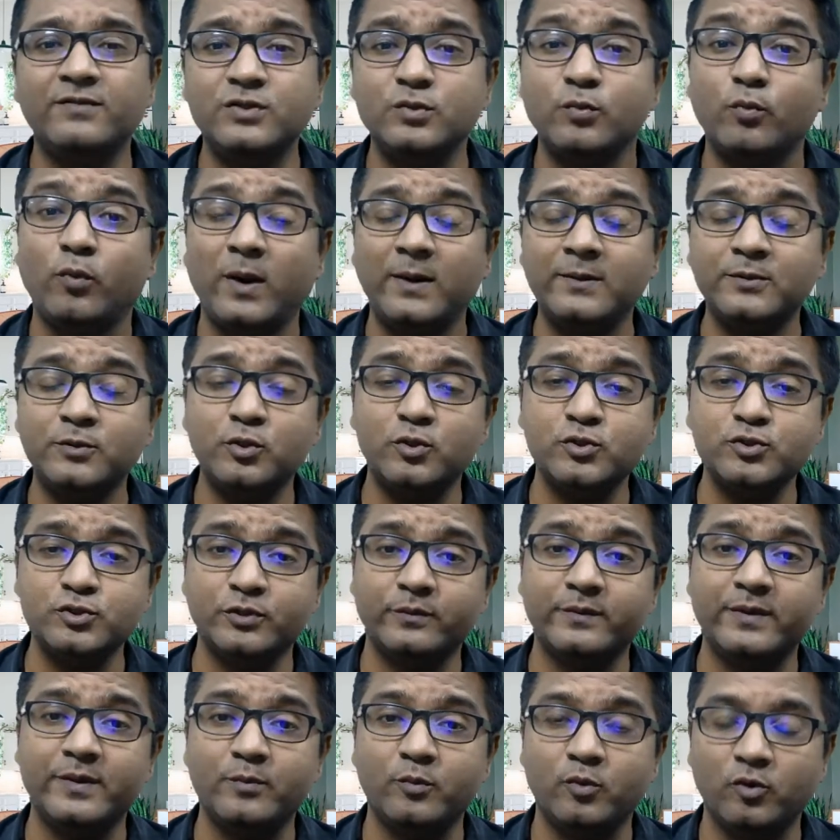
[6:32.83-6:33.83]
1 crore
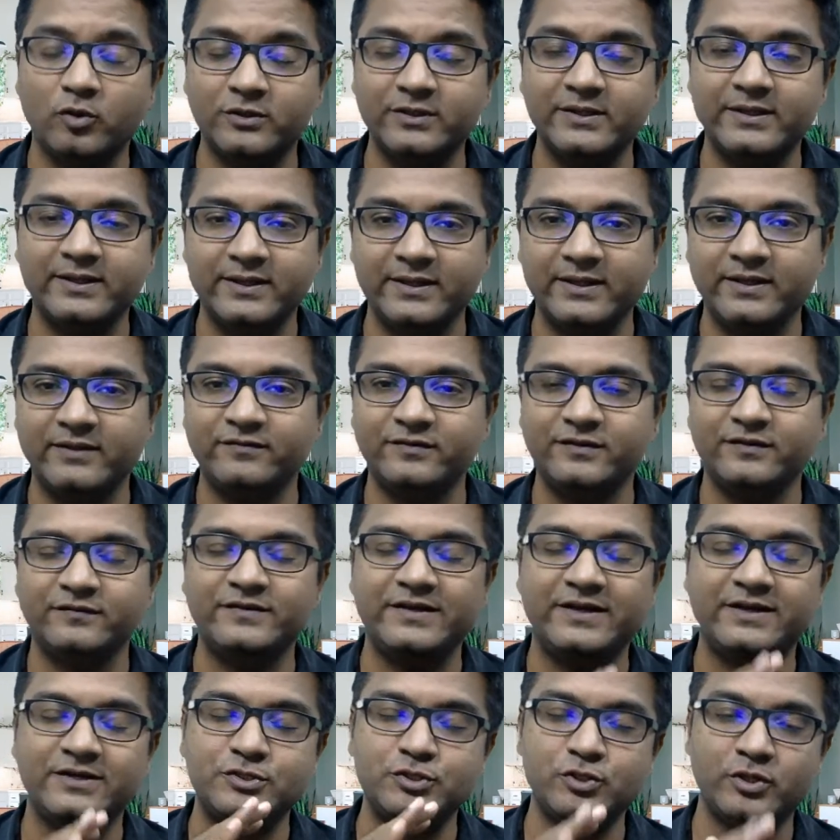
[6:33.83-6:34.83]
should be more than enough if
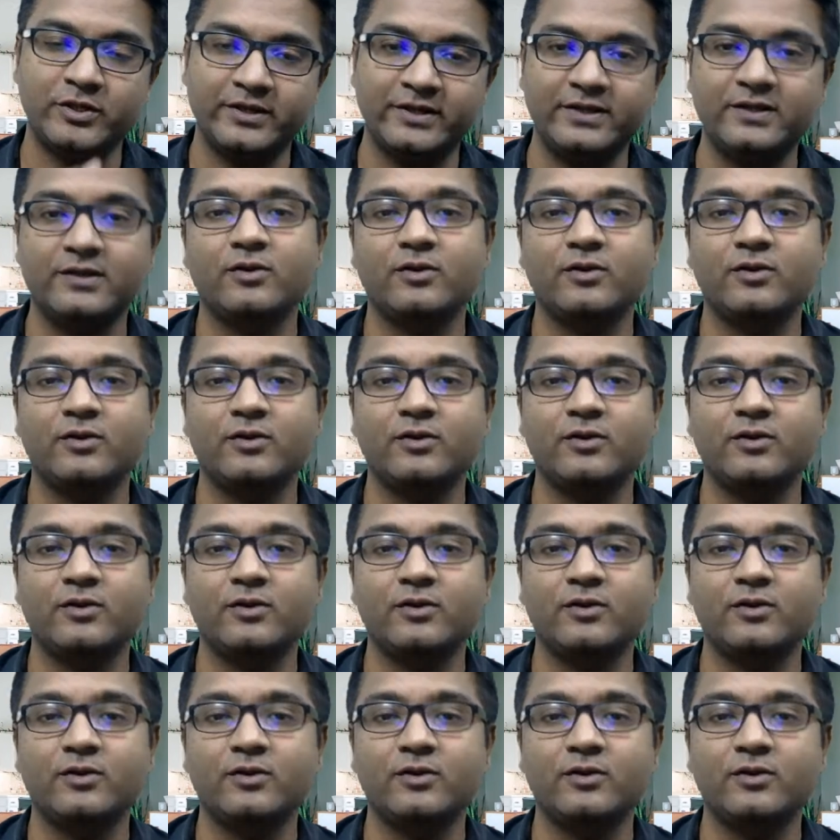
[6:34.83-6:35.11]
they are joining